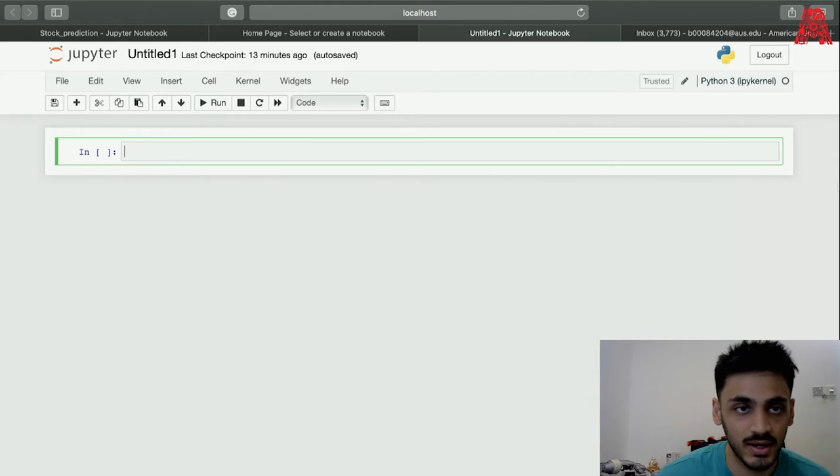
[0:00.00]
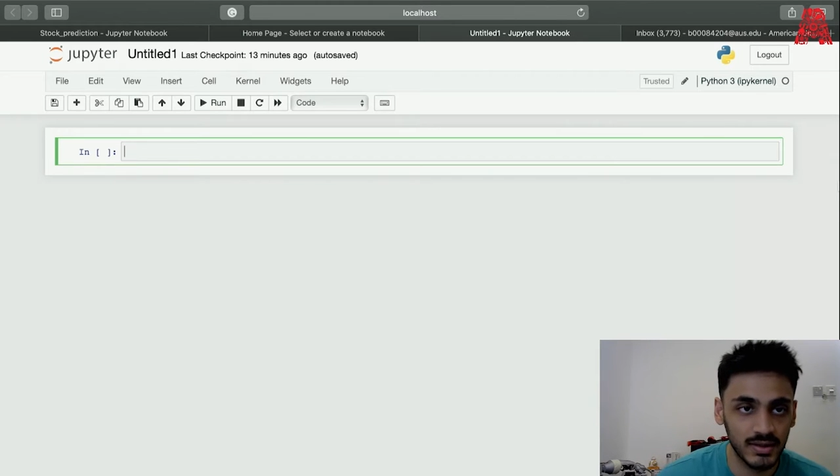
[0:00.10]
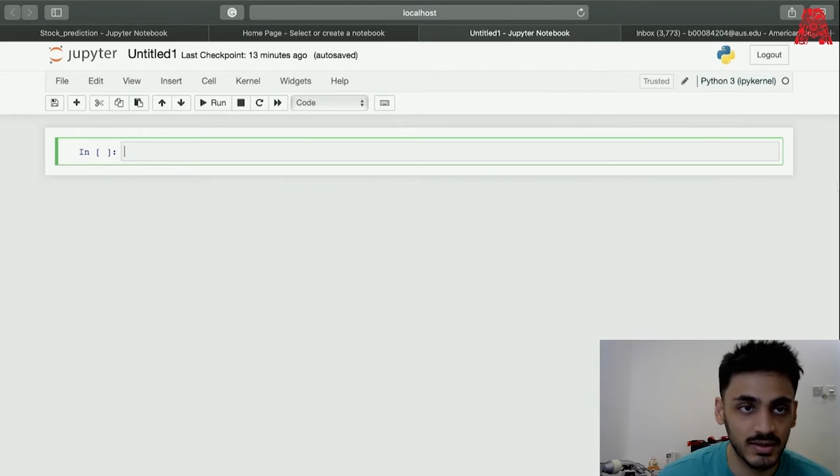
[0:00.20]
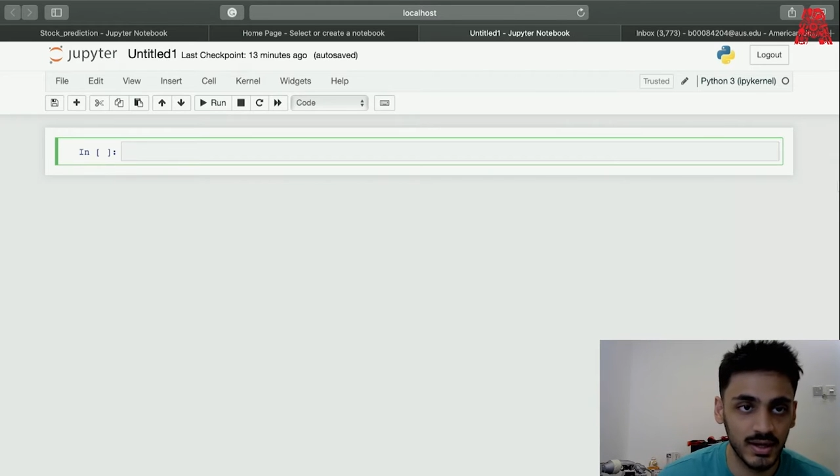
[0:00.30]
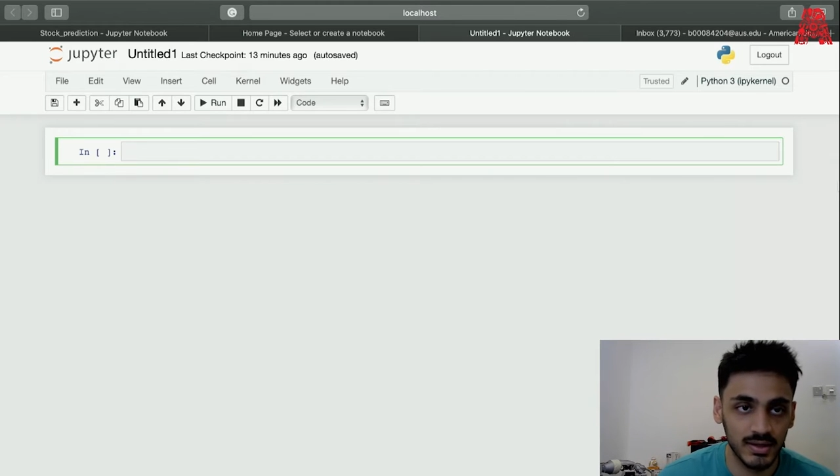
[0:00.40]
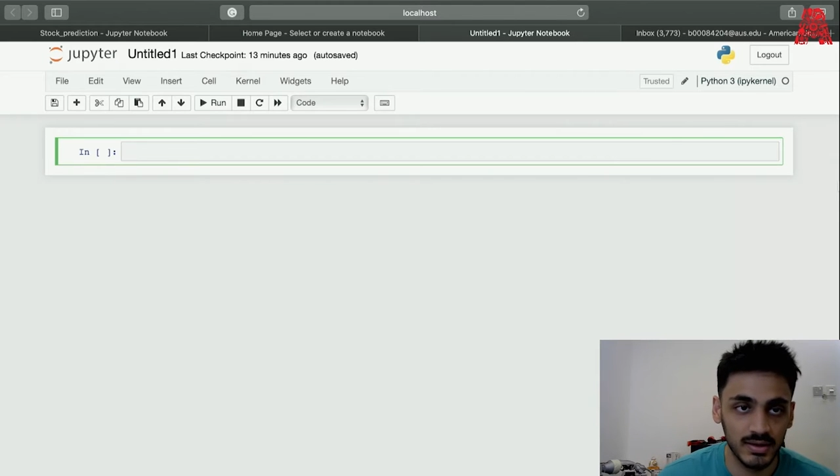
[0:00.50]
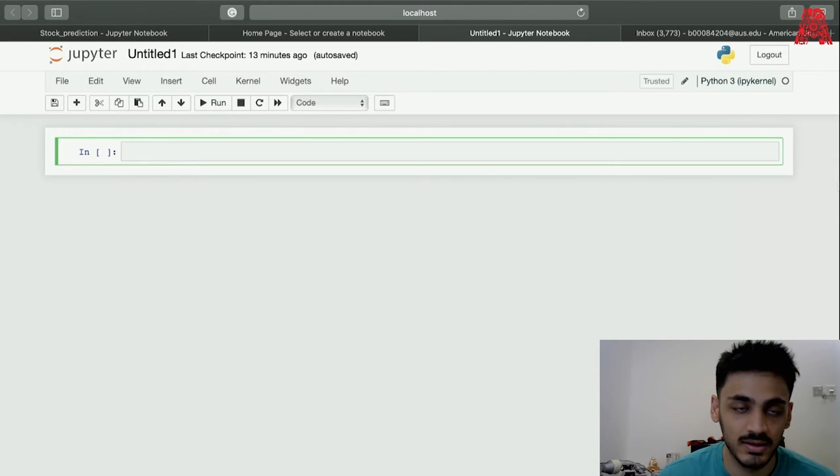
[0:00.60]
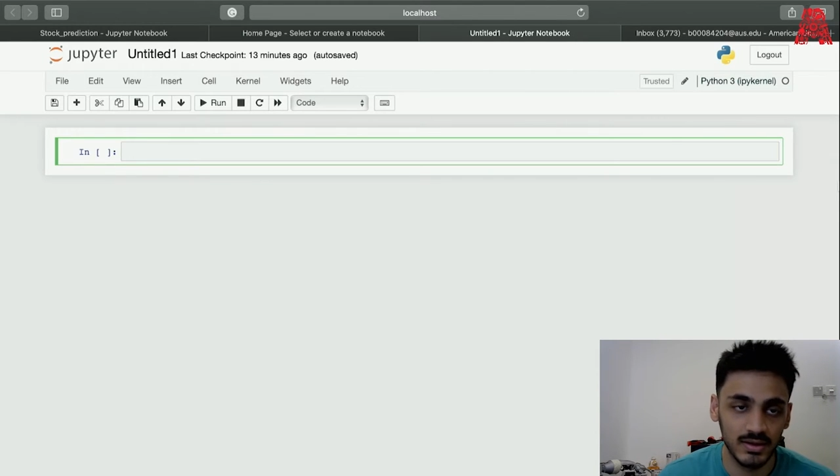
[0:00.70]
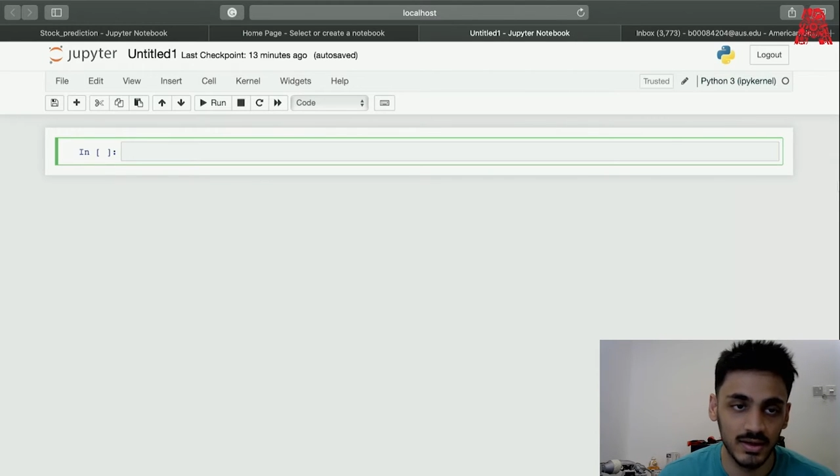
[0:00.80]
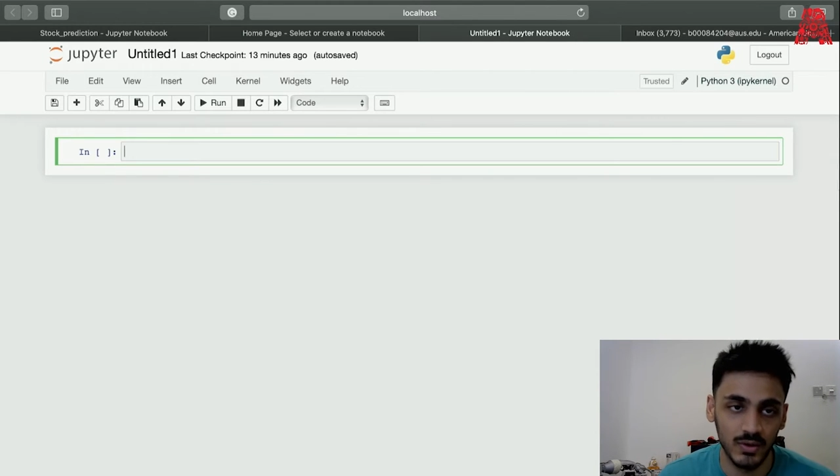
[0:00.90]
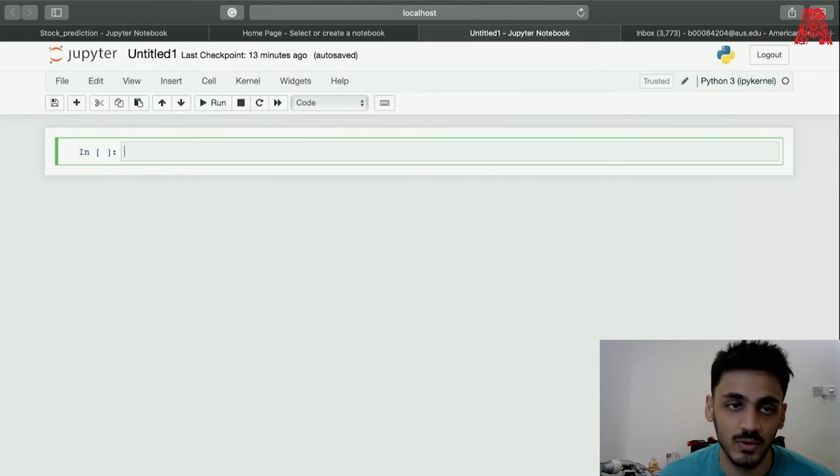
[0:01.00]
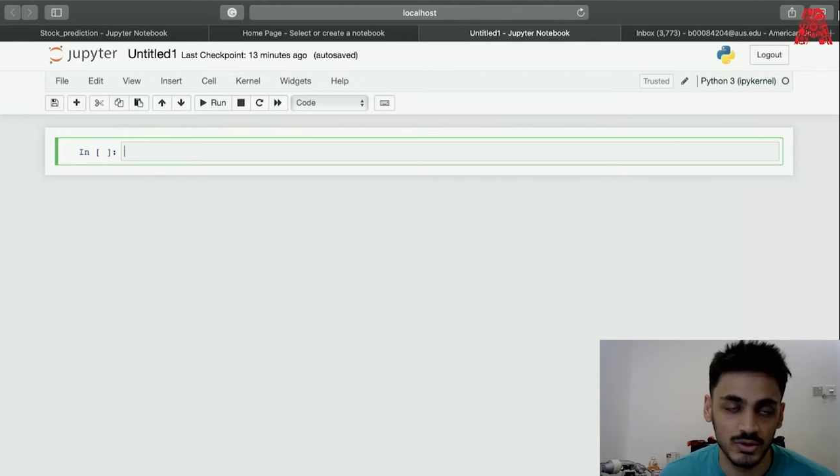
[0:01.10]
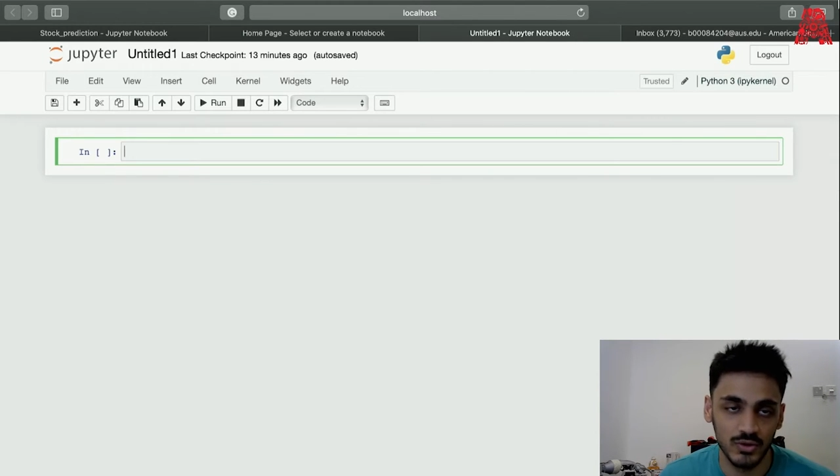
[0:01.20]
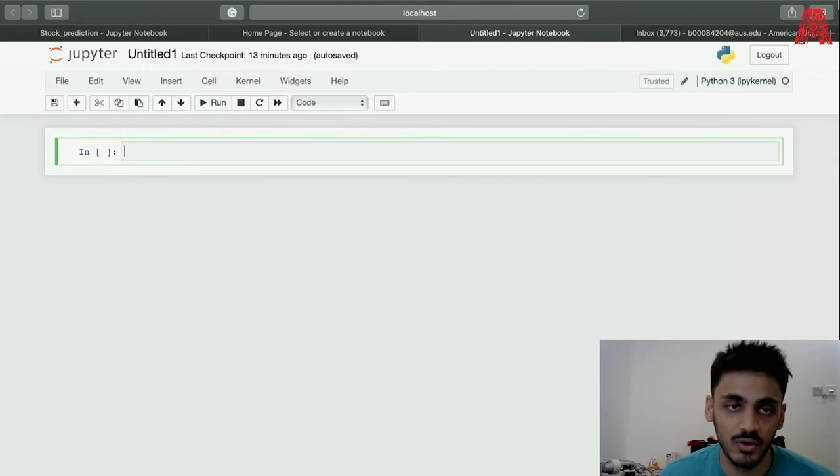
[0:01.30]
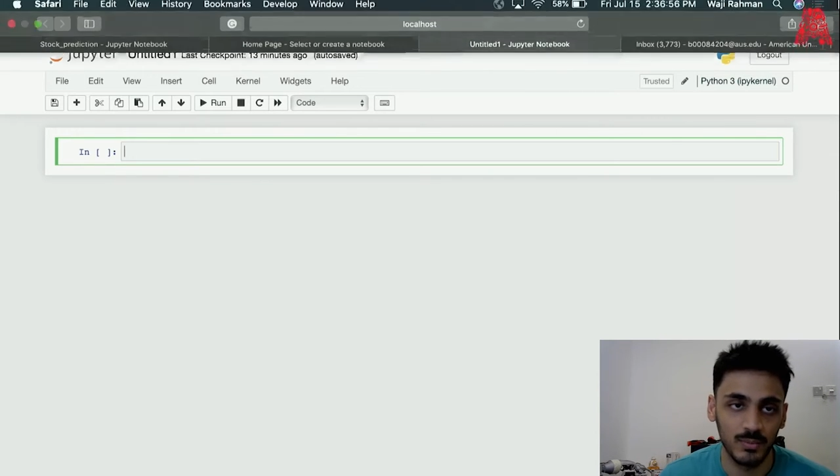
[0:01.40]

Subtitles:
and then I'll also talk